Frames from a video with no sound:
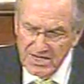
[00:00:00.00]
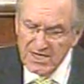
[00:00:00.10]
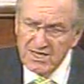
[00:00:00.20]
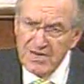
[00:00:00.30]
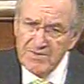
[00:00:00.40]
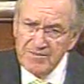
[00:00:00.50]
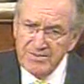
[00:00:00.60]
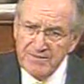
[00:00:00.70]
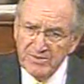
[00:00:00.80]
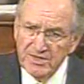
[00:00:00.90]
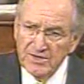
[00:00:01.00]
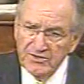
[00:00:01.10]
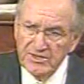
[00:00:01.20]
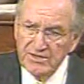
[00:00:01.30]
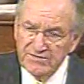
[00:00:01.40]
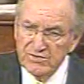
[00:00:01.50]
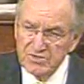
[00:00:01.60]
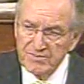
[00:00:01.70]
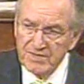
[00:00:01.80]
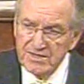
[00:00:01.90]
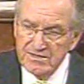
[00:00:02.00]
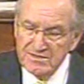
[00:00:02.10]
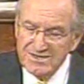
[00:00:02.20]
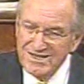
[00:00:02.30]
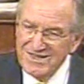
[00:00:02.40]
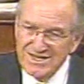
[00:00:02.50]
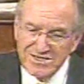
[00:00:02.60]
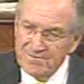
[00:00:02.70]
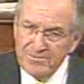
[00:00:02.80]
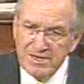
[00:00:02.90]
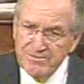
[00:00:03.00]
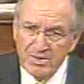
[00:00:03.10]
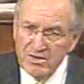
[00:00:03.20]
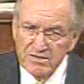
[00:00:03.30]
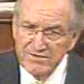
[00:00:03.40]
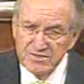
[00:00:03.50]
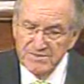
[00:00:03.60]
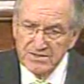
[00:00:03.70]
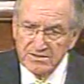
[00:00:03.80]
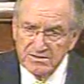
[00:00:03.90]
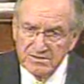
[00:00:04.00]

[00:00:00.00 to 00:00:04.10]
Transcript: keeping people healthy in the first place. That's a big part of this bill.